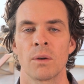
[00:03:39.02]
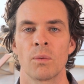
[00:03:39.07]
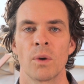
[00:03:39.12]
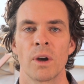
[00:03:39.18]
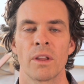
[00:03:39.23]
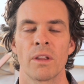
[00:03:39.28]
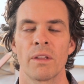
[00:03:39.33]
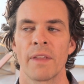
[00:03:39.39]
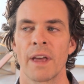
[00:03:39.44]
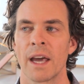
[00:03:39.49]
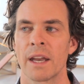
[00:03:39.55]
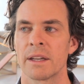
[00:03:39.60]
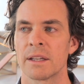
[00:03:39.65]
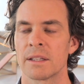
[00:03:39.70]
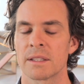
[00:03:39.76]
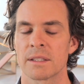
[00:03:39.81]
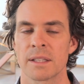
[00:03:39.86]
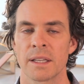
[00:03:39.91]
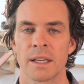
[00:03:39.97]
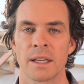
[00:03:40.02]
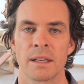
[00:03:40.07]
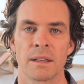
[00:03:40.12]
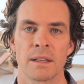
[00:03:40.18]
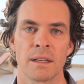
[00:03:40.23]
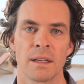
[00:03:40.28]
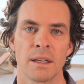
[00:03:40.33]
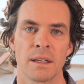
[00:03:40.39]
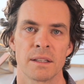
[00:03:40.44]
whether that is
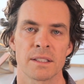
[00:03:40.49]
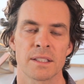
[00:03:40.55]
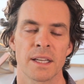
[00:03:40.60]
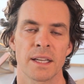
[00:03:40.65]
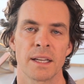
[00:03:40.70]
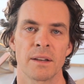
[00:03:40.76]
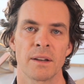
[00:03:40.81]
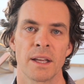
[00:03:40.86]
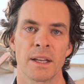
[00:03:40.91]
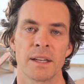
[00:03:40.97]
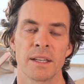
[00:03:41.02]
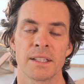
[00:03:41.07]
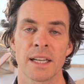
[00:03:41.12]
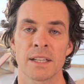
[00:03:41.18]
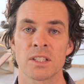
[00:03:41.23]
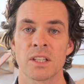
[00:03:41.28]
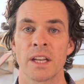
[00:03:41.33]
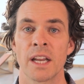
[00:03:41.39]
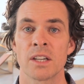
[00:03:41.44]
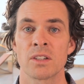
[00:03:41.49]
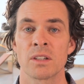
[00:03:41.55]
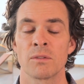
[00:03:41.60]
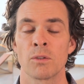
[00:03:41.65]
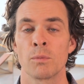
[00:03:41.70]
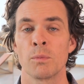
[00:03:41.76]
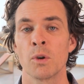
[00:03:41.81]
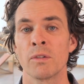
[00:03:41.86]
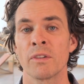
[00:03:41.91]
in, say, at a destination
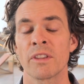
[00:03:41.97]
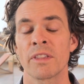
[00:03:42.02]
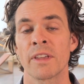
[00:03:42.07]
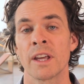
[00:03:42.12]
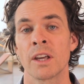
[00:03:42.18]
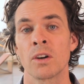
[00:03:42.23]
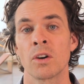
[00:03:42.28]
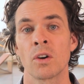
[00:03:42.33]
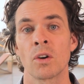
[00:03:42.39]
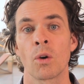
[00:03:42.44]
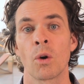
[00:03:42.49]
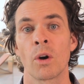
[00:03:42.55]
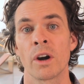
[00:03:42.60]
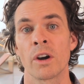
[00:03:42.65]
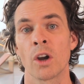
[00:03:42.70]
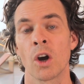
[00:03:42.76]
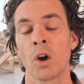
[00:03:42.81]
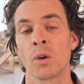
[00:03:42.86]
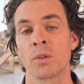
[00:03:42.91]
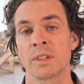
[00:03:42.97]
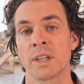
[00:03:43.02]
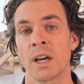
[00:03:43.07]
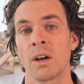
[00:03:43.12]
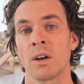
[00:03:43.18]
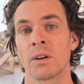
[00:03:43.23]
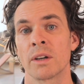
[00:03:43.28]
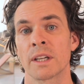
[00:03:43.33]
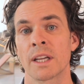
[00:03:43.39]
of a movie theater or in a
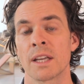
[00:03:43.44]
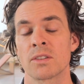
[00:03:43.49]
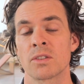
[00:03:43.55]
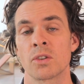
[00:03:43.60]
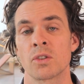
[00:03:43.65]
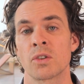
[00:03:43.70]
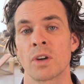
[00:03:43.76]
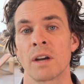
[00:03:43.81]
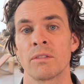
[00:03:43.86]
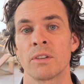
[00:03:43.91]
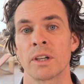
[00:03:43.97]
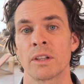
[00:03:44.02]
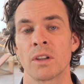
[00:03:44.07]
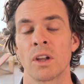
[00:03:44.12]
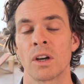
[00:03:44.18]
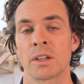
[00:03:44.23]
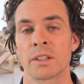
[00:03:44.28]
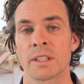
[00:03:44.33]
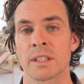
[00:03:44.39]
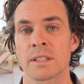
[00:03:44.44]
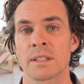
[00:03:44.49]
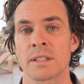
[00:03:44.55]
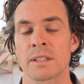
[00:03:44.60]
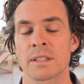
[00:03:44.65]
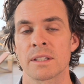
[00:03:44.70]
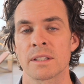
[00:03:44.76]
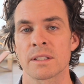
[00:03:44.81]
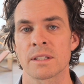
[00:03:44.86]
hotel in case they're traveling long
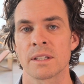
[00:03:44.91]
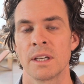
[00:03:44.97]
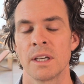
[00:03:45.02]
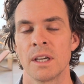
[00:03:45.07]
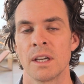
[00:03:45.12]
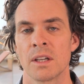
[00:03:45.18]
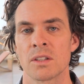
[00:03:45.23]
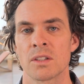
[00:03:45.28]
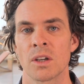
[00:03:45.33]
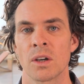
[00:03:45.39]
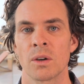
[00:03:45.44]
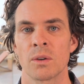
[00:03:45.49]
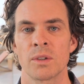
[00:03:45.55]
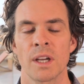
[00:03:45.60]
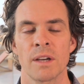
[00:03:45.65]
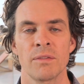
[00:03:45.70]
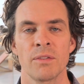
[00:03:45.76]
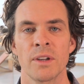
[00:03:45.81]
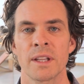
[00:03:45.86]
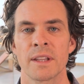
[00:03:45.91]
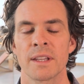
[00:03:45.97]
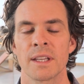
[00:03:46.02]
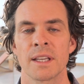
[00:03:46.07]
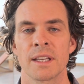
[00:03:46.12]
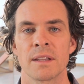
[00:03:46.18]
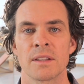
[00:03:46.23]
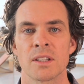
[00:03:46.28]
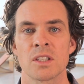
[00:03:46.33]
distances. So
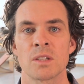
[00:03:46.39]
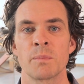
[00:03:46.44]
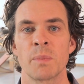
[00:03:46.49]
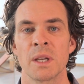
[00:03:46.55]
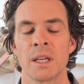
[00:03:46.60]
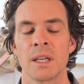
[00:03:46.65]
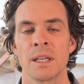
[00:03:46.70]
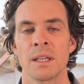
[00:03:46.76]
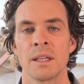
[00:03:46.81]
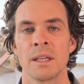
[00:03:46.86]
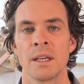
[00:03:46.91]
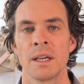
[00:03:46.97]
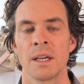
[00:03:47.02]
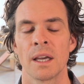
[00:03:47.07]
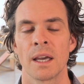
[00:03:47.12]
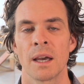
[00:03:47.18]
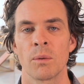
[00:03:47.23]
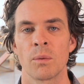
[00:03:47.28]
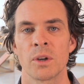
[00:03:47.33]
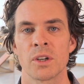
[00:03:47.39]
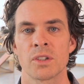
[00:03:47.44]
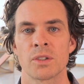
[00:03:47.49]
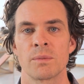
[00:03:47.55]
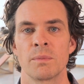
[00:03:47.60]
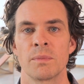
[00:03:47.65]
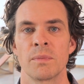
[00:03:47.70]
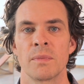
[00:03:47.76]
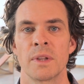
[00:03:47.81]
definitely the speed at
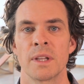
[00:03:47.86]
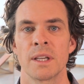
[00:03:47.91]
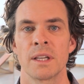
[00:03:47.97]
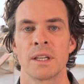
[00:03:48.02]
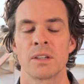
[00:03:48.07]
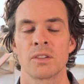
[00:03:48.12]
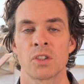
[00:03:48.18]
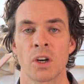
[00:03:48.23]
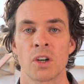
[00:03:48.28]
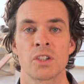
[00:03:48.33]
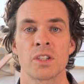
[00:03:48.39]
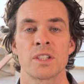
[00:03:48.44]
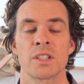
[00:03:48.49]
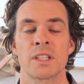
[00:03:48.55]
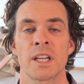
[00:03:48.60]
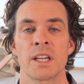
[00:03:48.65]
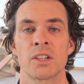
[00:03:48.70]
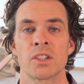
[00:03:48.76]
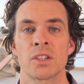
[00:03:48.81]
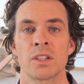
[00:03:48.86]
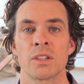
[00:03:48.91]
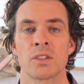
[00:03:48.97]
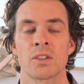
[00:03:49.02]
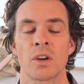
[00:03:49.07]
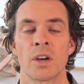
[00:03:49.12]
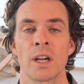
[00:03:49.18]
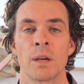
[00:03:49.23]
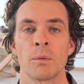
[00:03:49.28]
which the charging
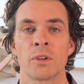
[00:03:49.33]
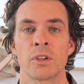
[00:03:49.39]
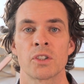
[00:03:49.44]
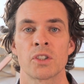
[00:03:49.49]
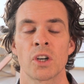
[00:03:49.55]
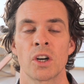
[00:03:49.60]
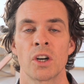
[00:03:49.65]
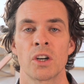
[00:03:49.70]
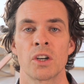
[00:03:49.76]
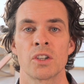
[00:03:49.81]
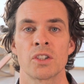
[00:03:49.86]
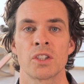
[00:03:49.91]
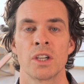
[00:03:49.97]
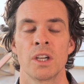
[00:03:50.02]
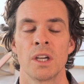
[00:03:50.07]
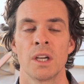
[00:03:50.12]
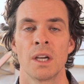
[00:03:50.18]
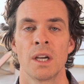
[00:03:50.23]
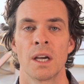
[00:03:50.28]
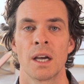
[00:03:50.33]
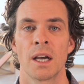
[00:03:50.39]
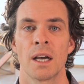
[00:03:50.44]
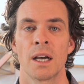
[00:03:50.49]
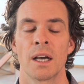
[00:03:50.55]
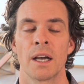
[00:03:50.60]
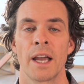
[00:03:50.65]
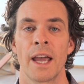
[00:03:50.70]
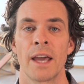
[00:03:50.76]
stations are able to charge
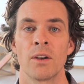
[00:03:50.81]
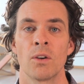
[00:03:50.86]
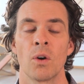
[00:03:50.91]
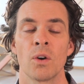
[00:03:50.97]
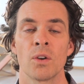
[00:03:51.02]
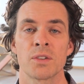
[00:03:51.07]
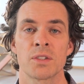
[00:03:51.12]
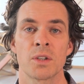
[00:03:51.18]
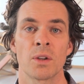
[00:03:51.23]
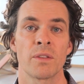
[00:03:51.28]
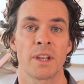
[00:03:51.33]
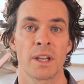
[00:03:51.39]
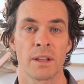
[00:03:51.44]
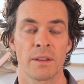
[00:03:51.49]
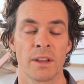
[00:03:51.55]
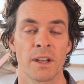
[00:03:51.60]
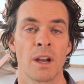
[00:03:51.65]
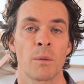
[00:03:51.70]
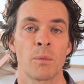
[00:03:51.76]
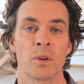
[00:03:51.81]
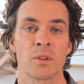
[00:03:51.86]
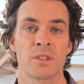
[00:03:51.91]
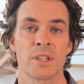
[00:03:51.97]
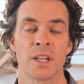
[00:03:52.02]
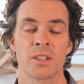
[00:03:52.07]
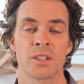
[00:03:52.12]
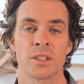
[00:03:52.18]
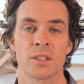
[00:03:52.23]
and also the number of
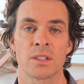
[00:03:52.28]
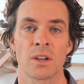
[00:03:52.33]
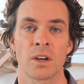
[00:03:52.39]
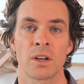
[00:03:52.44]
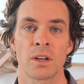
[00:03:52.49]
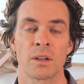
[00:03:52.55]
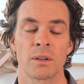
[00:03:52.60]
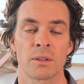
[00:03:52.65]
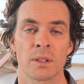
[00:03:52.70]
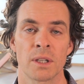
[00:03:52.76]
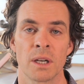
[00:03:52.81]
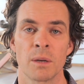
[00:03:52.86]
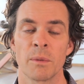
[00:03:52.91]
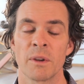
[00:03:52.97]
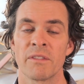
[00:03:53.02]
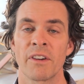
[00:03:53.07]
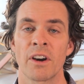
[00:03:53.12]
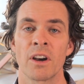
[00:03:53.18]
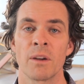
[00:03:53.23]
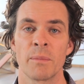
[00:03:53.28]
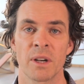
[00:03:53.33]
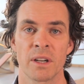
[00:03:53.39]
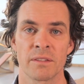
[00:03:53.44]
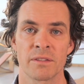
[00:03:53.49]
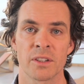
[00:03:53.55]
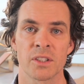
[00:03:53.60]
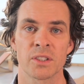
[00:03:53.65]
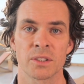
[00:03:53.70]
stations are going to be very
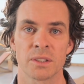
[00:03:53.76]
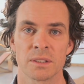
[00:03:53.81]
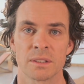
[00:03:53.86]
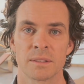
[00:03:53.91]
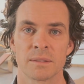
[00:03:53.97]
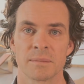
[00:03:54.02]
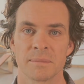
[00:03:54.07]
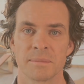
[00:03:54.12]
beneficial.